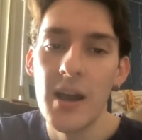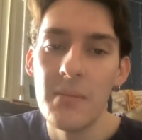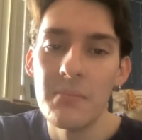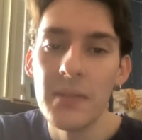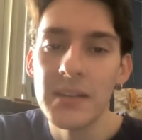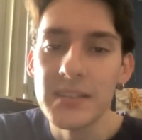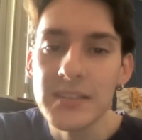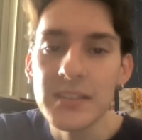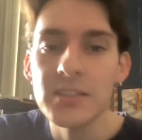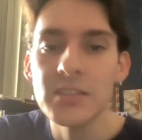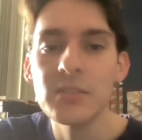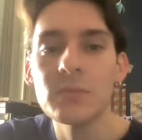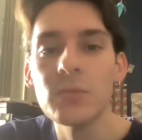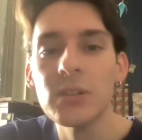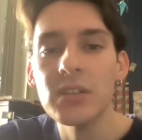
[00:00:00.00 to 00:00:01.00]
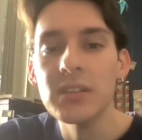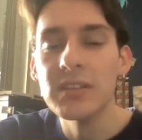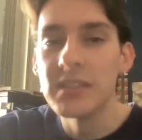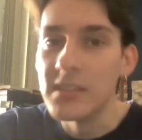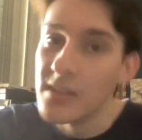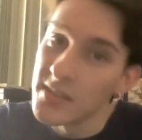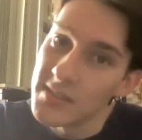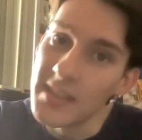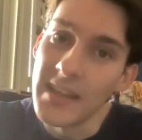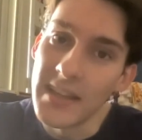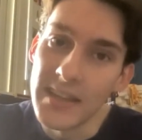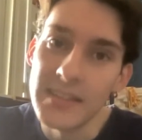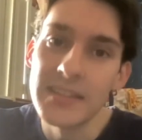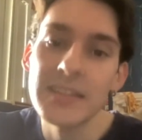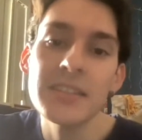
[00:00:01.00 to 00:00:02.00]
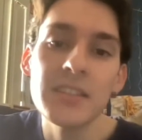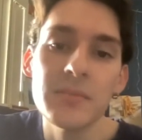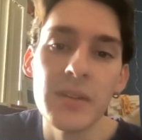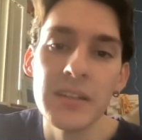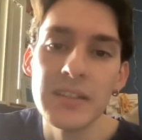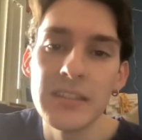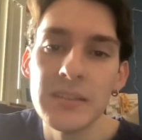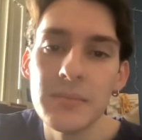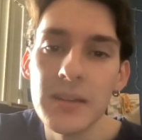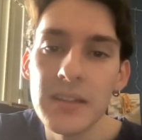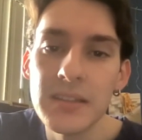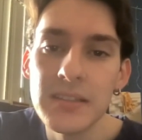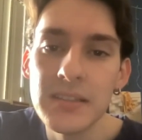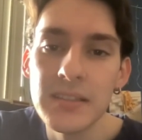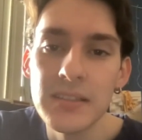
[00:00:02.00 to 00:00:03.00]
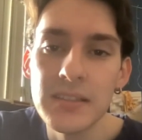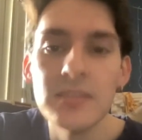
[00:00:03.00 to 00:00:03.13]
my decision was to not say anything to my teammates,